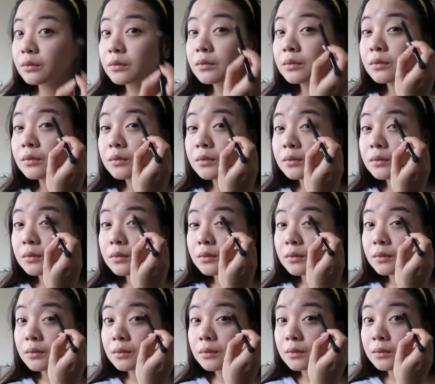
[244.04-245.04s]

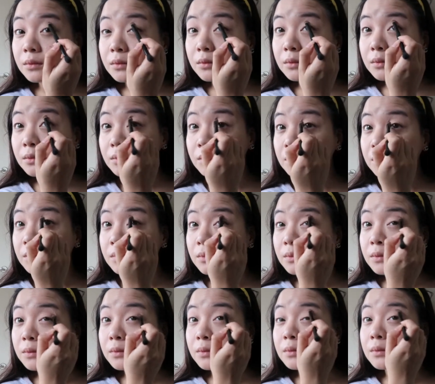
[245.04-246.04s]

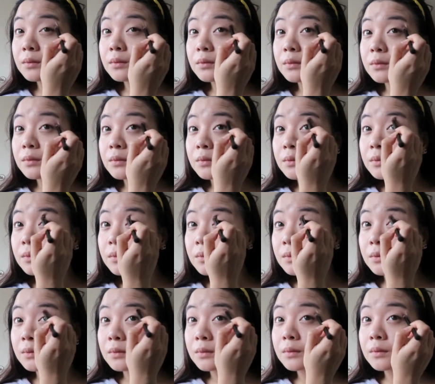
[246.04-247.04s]

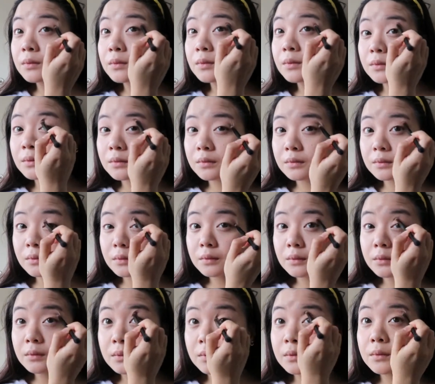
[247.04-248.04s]

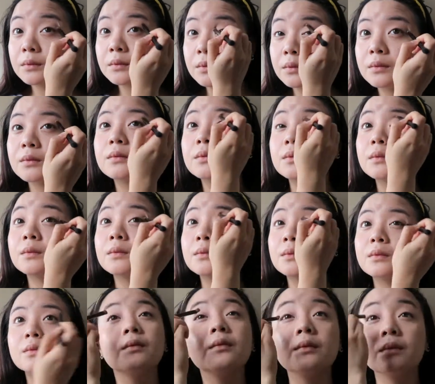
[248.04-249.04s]

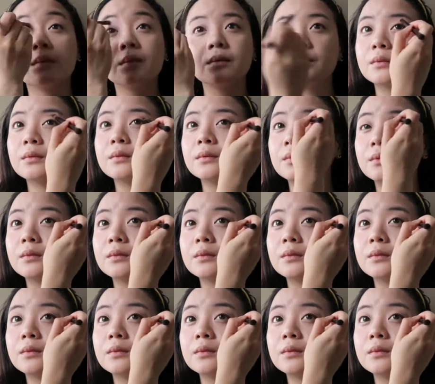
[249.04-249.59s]
No one is speaking in this clip.